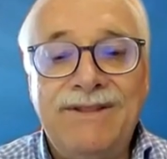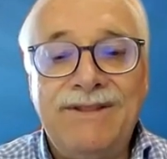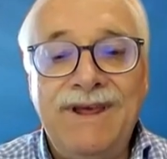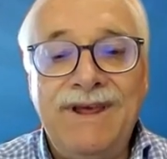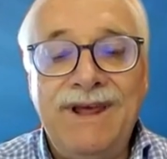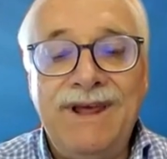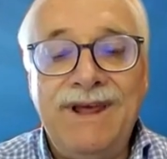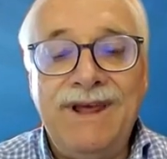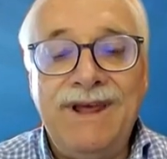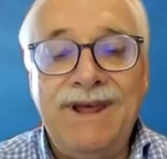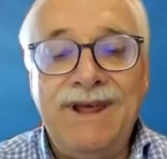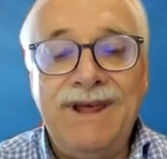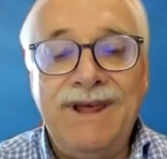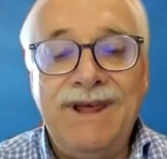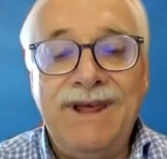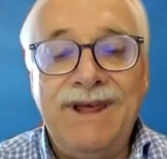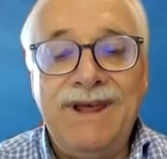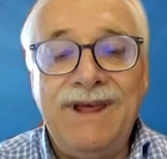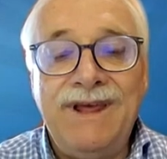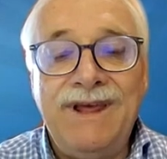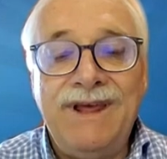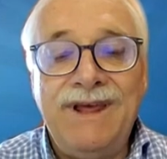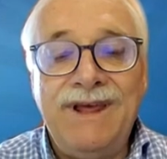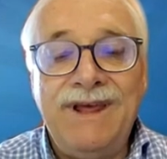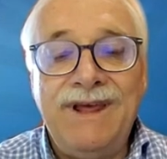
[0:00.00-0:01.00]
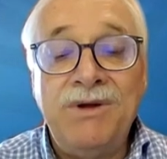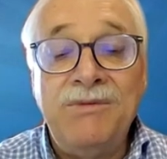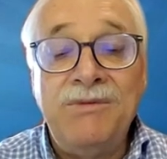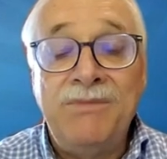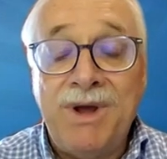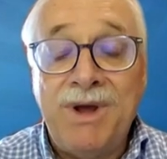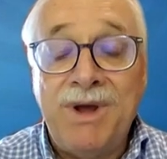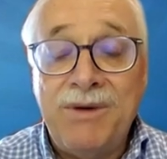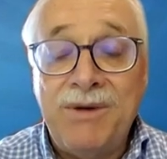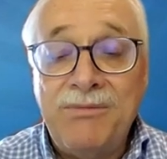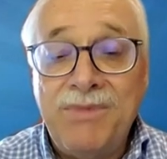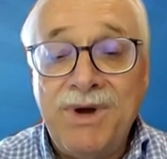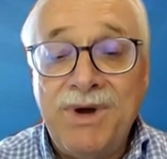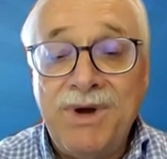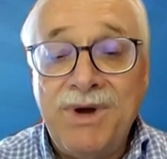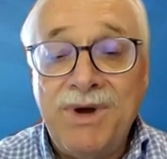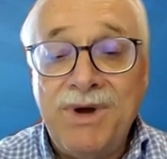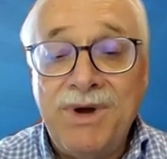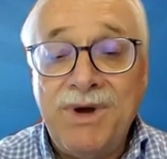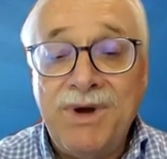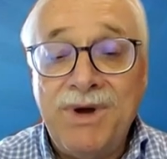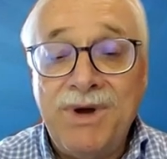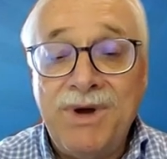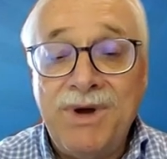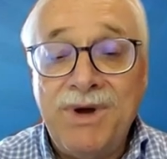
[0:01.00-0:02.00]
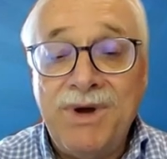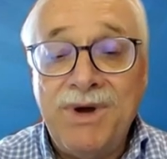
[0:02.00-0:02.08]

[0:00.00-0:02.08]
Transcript: the um, remember